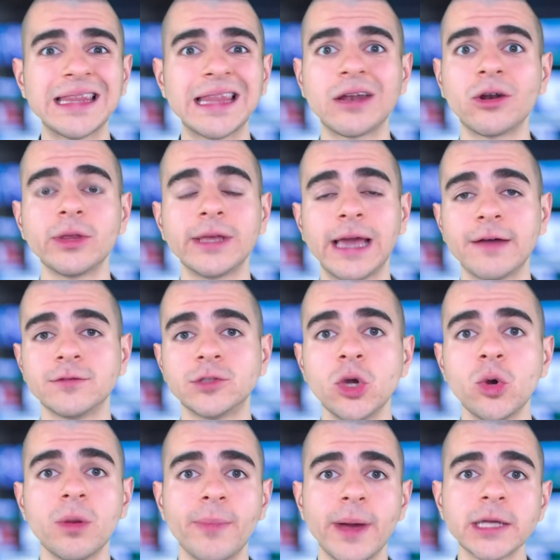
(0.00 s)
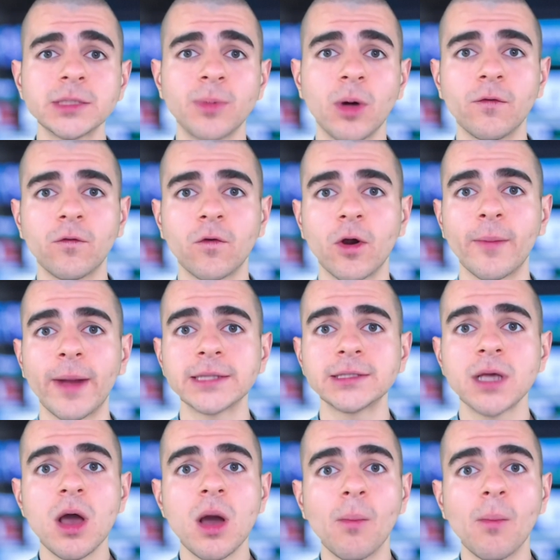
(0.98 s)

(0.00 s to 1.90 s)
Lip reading: and then only have 2 in best ball formats,